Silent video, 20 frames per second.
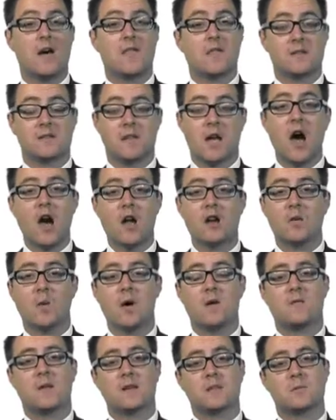That's the only
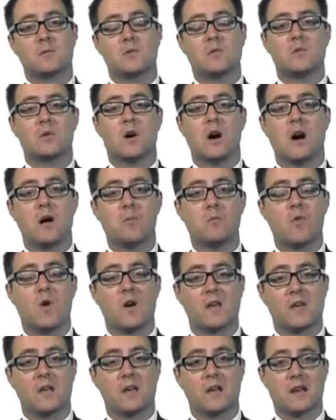way flexible um,
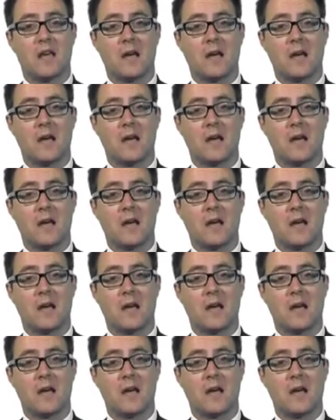working can